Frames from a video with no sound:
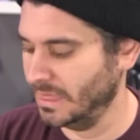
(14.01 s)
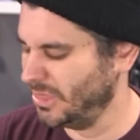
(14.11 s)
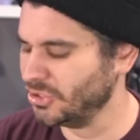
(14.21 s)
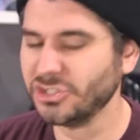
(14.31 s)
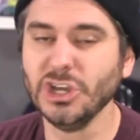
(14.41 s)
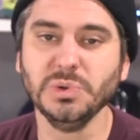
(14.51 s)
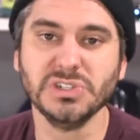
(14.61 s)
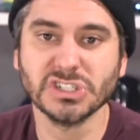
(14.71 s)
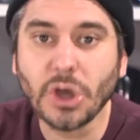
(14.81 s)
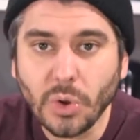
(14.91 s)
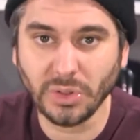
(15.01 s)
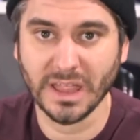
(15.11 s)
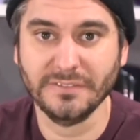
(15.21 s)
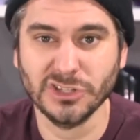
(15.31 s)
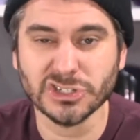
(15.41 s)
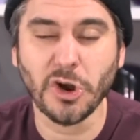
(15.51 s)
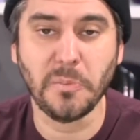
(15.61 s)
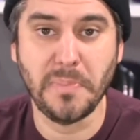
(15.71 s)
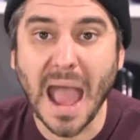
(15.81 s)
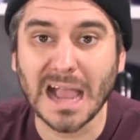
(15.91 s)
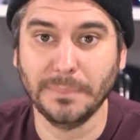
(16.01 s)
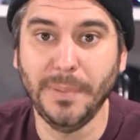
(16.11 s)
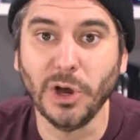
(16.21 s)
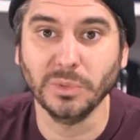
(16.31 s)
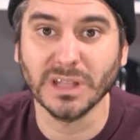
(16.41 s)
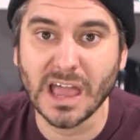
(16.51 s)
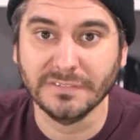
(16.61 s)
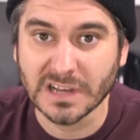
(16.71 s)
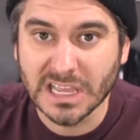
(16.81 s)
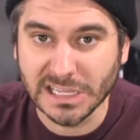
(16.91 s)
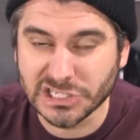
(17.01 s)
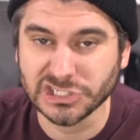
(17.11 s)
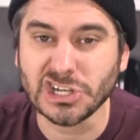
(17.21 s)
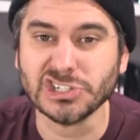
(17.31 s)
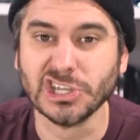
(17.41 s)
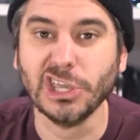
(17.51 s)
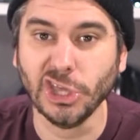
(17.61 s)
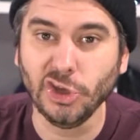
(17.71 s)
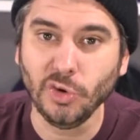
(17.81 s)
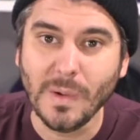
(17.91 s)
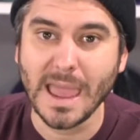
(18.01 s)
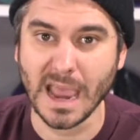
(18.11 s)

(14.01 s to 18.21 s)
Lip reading: There's no soul left. There's no backbone left. It's just goo